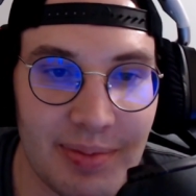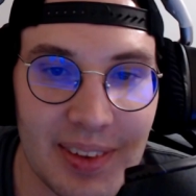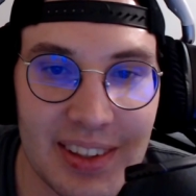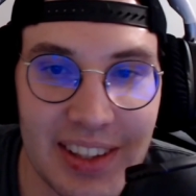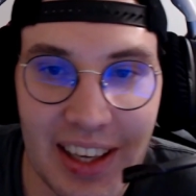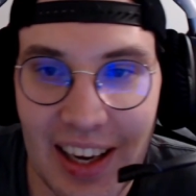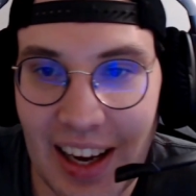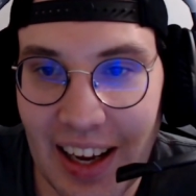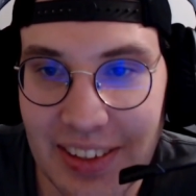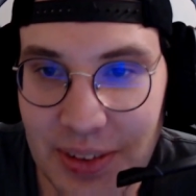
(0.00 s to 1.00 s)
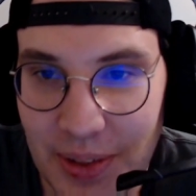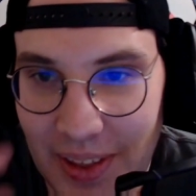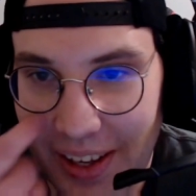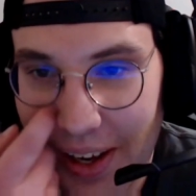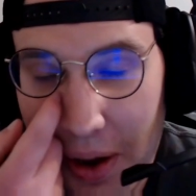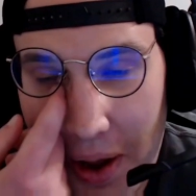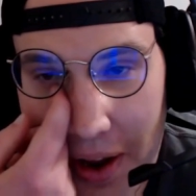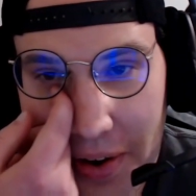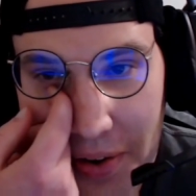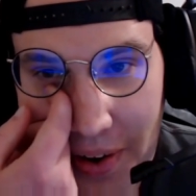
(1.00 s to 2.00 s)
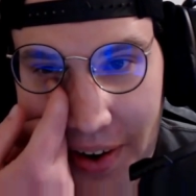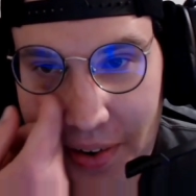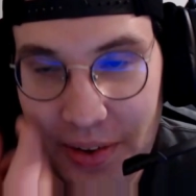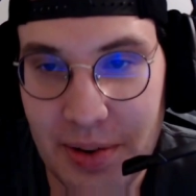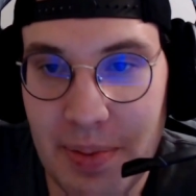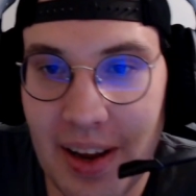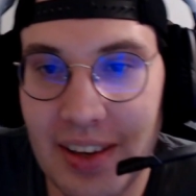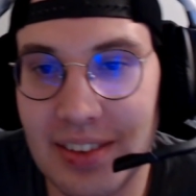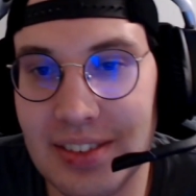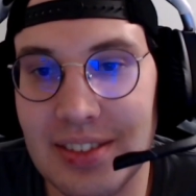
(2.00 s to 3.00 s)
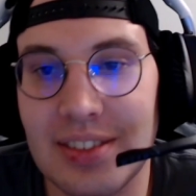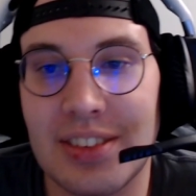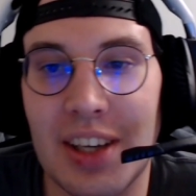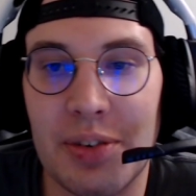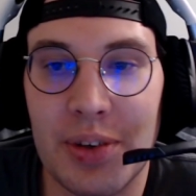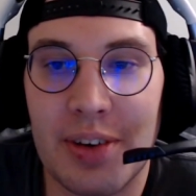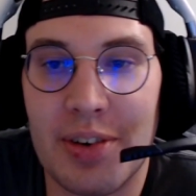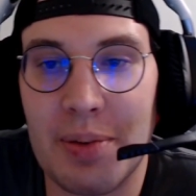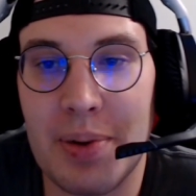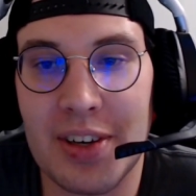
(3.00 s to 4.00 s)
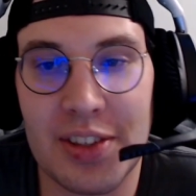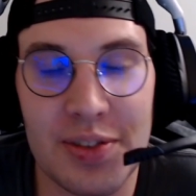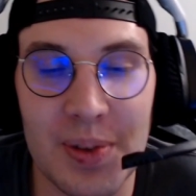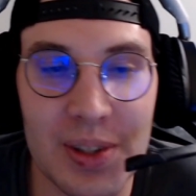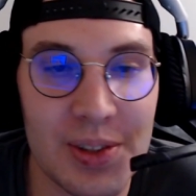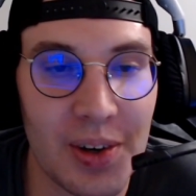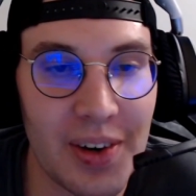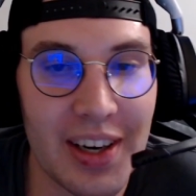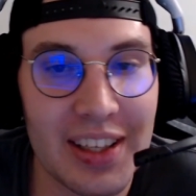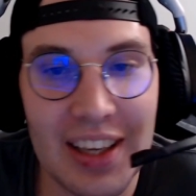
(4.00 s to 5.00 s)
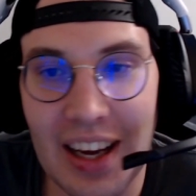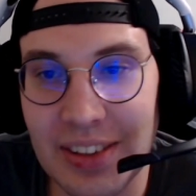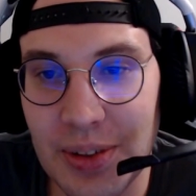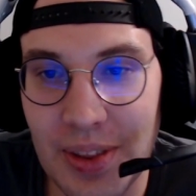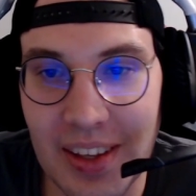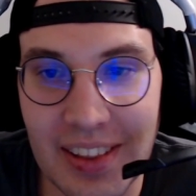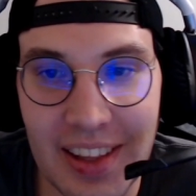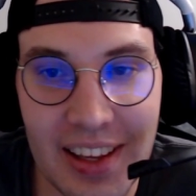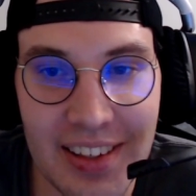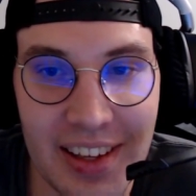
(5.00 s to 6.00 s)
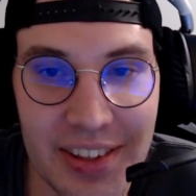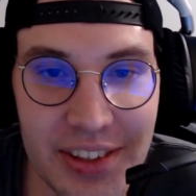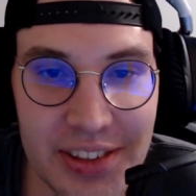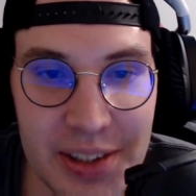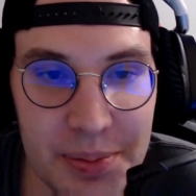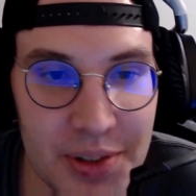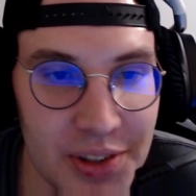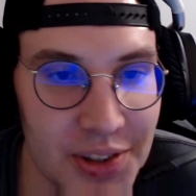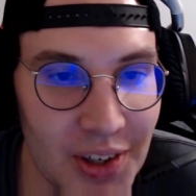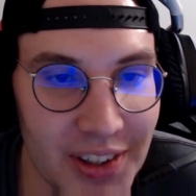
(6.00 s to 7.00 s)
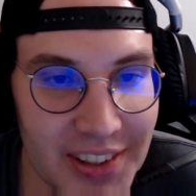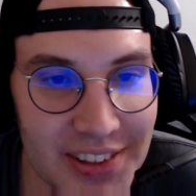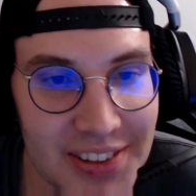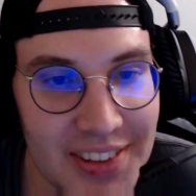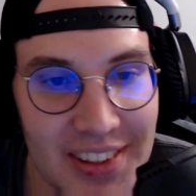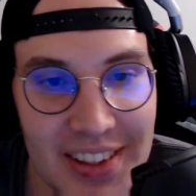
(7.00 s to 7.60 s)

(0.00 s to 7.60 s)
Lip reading: Yeah, I do think I know there's been several different opinions voiced already. I do think that your team's the strongest.